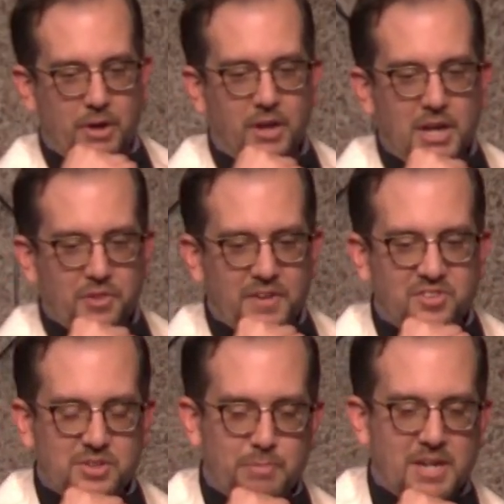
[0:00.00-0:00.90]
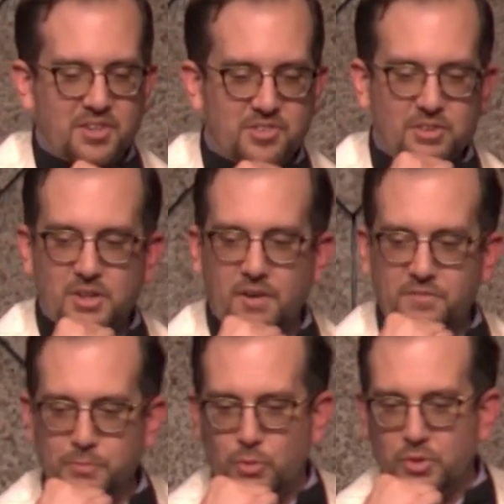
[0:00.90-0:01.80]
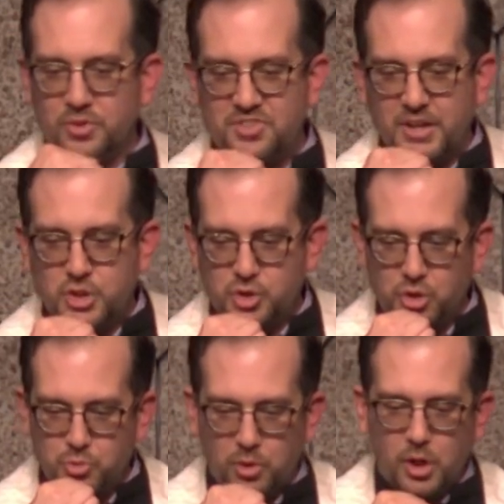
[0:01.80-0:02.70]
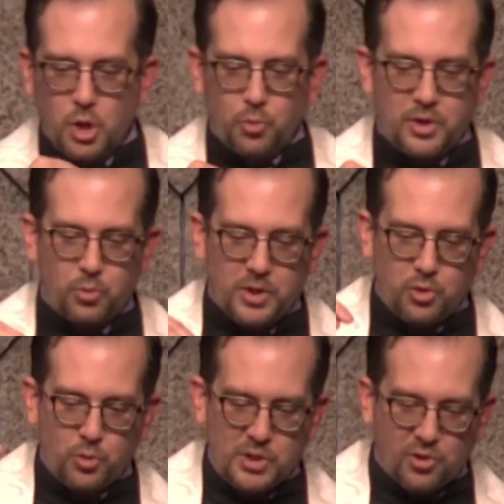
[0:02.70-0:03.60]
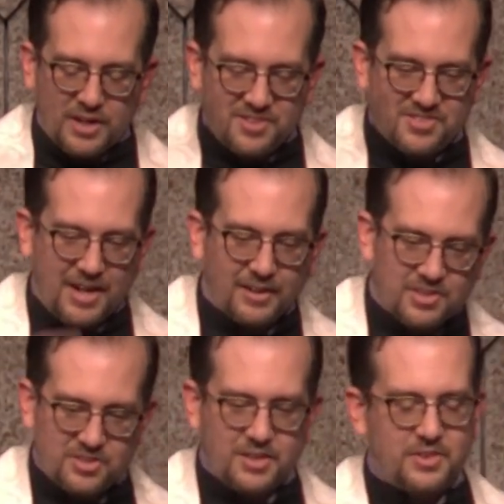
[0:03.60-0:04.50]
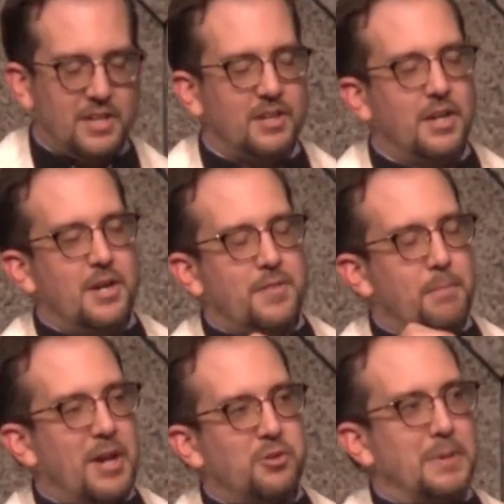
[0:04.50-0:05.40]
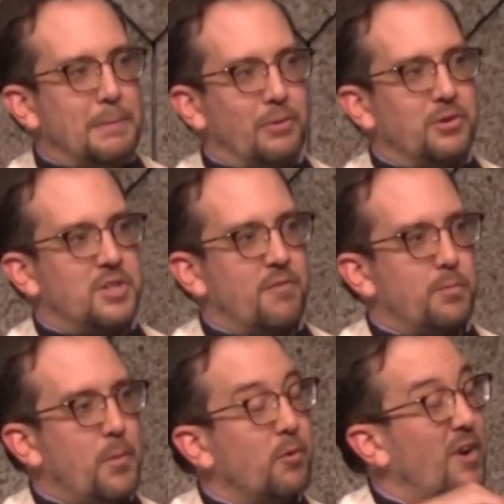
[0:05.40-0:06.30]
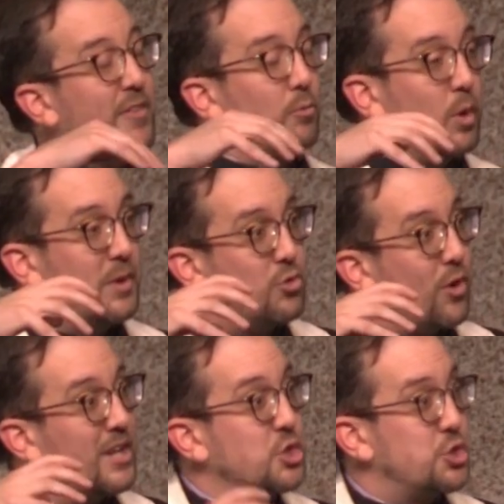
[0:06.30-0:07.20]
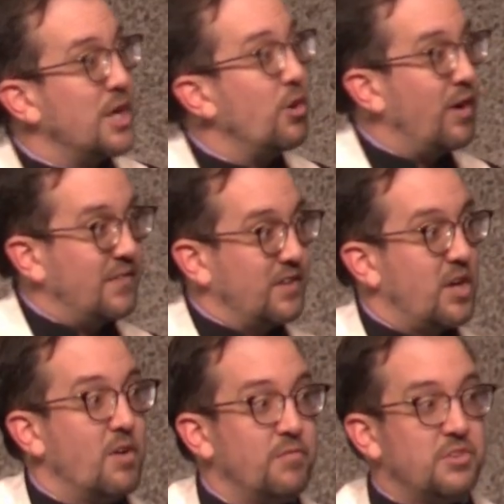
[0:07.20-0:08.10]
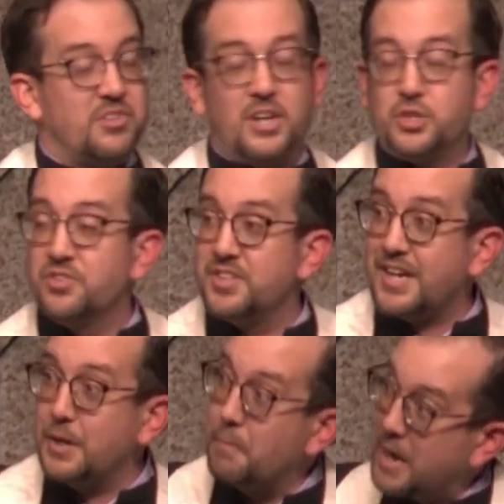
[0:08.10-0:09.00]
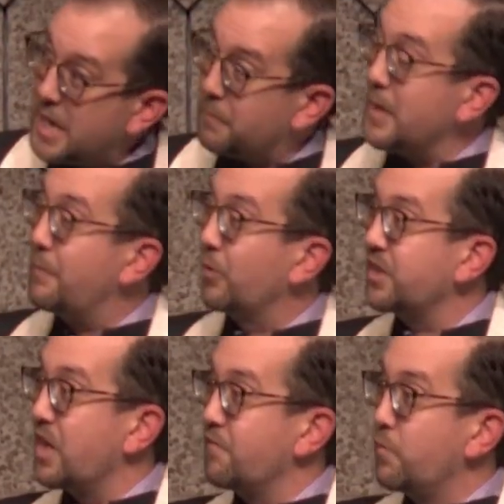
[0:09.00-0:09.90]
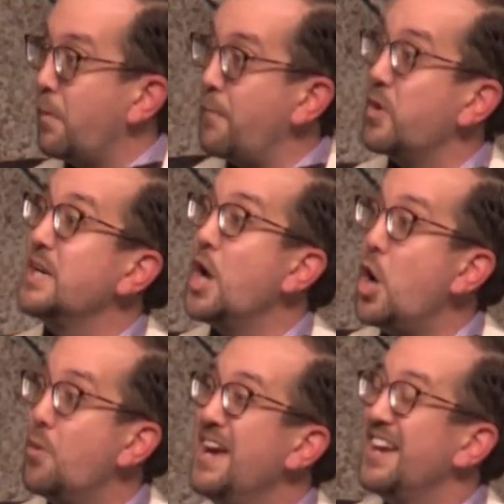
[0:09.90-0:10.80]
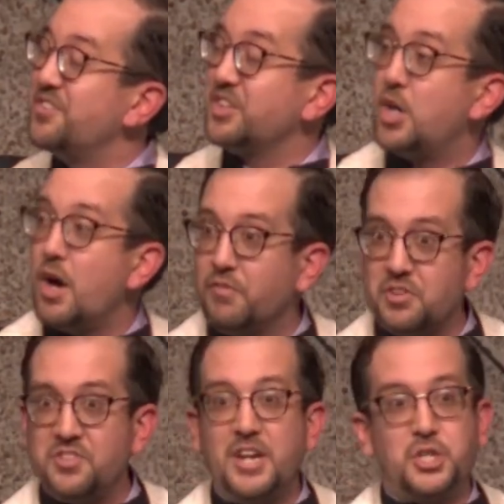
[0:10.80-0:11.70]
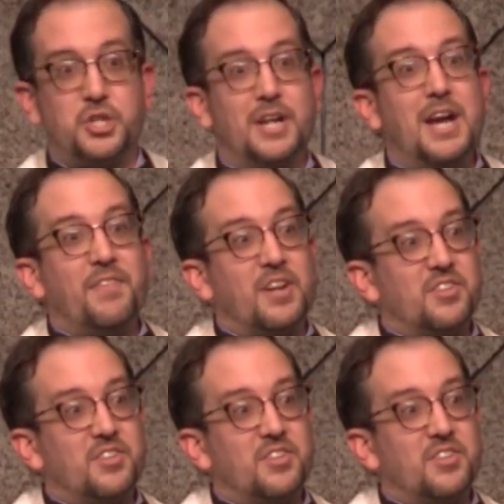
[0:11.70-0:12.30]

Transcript: things that make us uncomfortable. It's not a church where we try to silence anything that makes people uncomfortable, but rather where we try to generate the conversations that can make people uncomfortable, but we know it's the conversation that is going